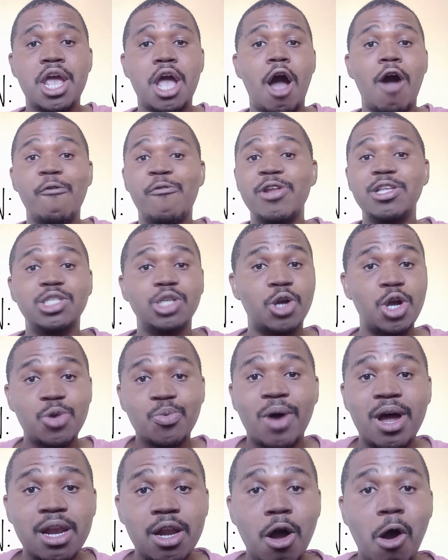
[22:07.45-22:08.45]
Hopefully it's a good
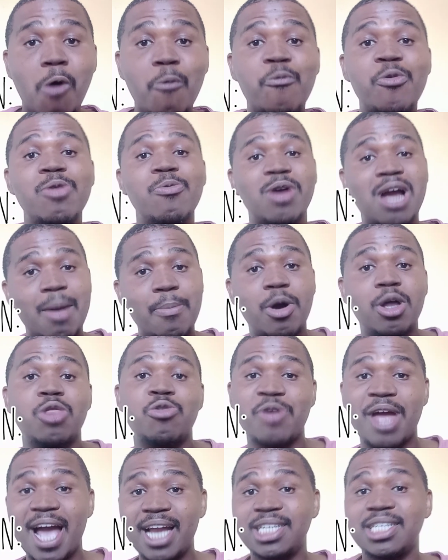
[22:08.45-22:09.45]
one. Hopefully we're coming on
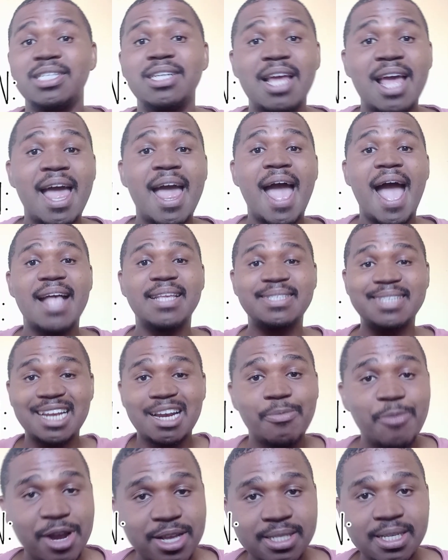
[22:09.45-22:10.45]
the reaction and
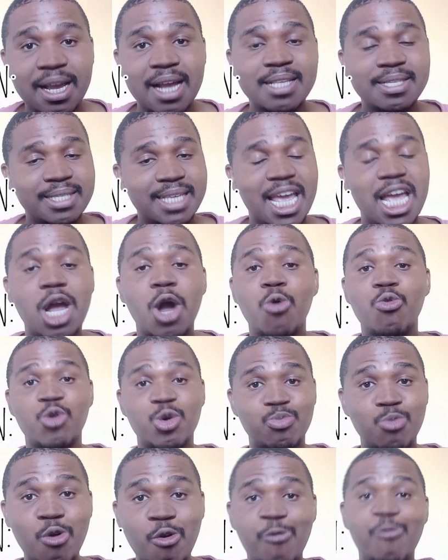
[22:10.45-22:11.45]
celebrating and saying
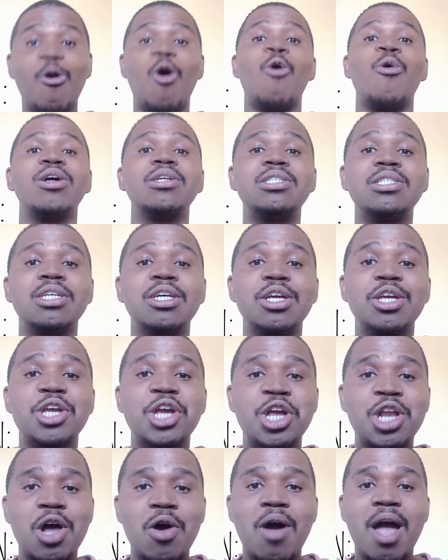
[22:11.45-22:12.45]
we move forward,
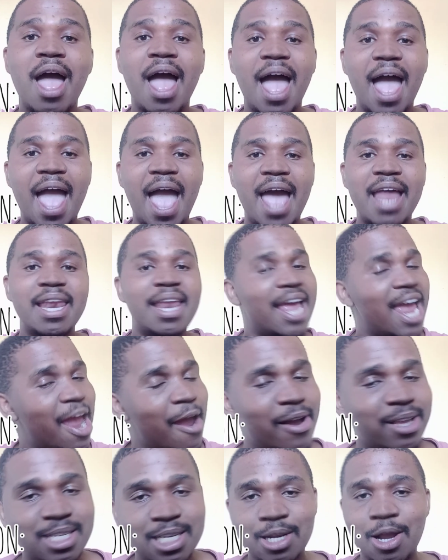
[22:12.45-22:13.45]
and
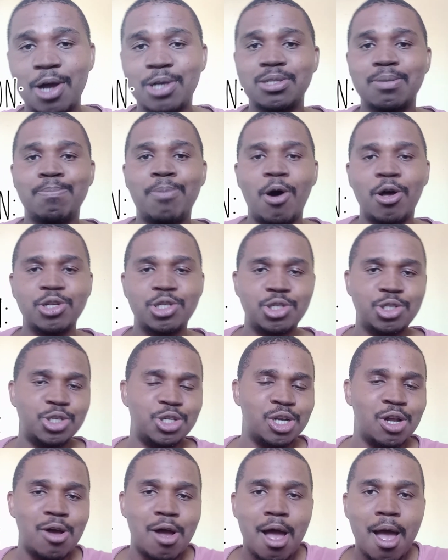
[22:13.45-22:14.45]
Erik ten Hag's a boss,
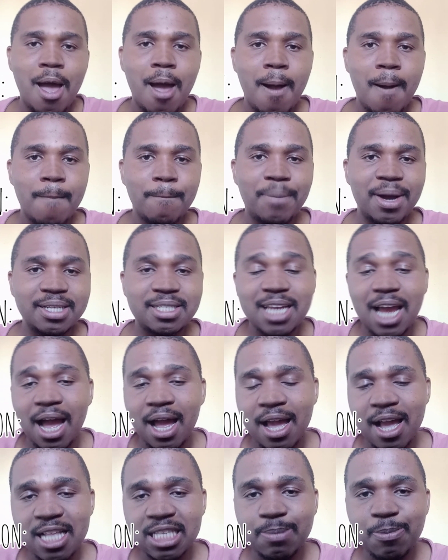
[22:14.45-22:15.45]
But
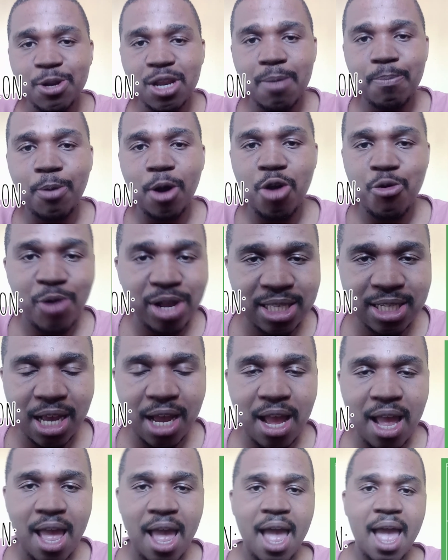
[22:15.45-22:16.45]
yeah, it's been your boy
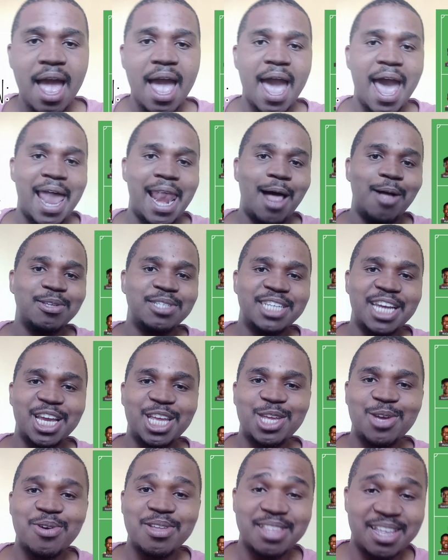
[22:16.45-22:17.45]
Ritter, and I'll
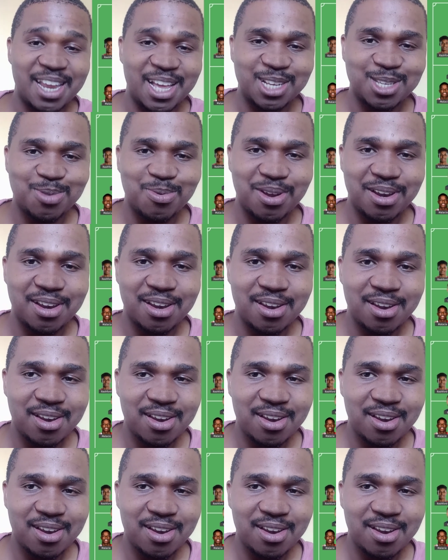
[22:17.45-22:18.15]
check you in the next one.